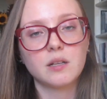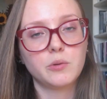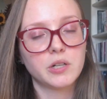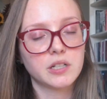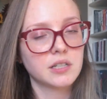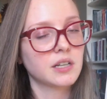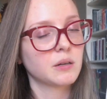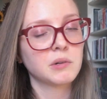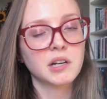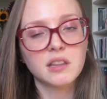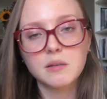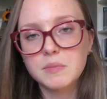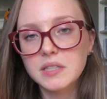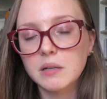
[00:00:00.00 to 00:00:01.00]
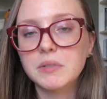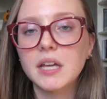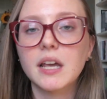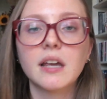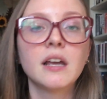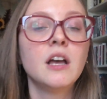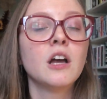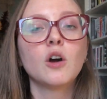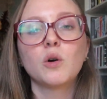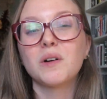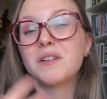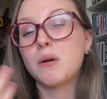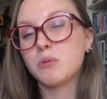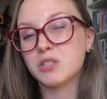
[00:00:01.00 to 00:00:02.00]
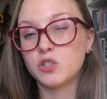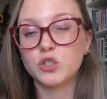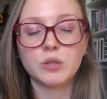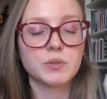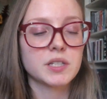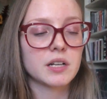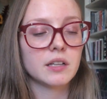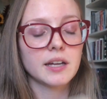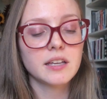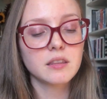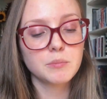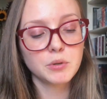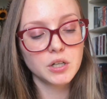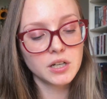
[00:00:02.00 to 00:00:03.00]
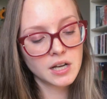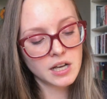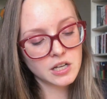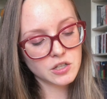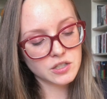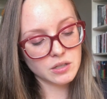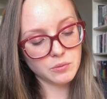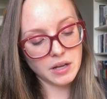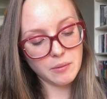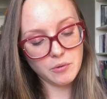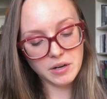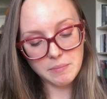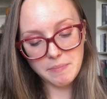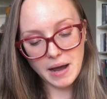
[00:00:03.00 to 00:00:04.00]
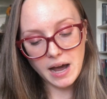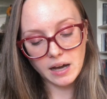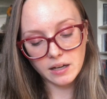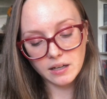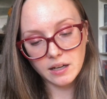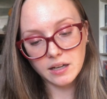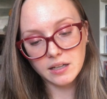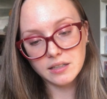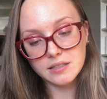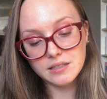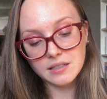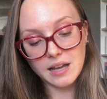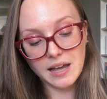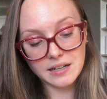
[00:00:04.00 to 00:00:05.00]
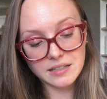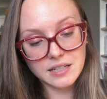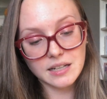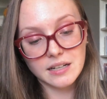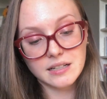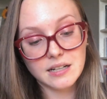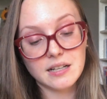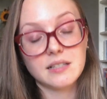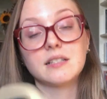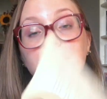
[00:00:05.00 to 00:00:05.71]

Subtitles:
I wanted to get rid of them someday, or if I wasn't sure I was gonna like the book. So when I went back and annotated it as an